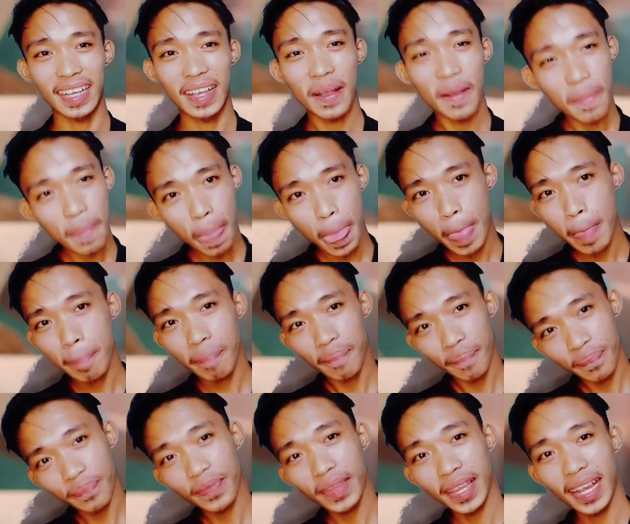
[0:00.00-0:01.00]
that
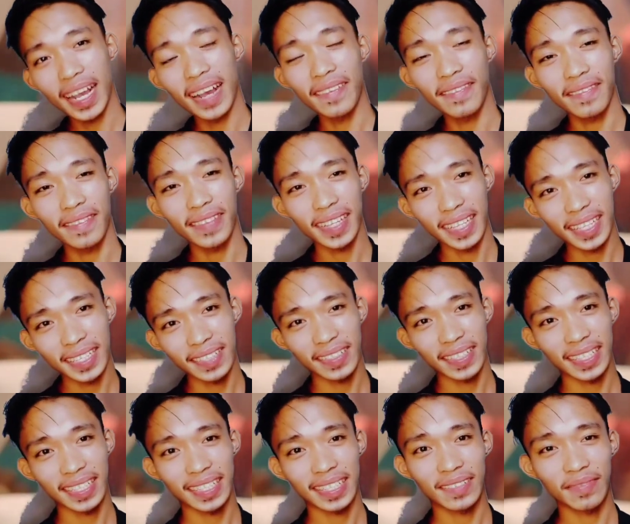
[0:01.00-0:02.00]
eventually happen and
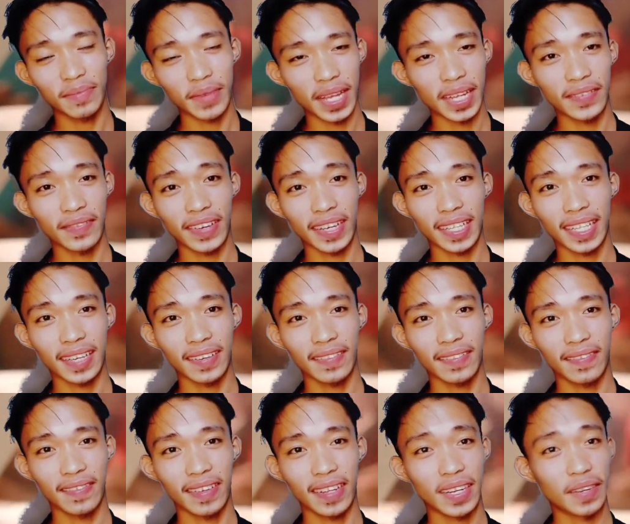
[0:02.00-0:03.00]
seems to be
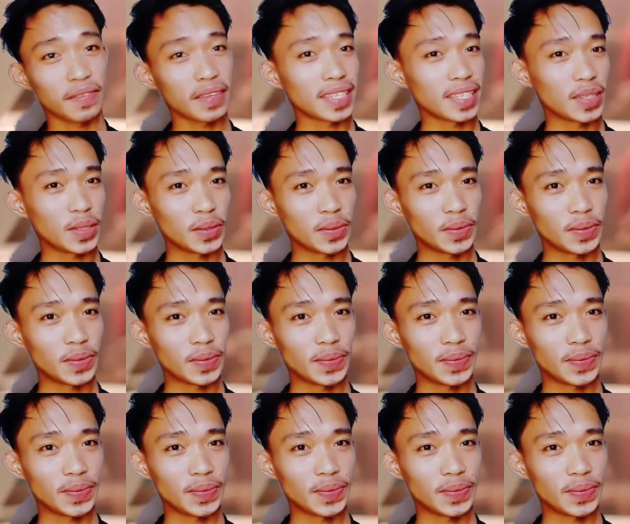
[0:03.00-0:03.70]
effective for class.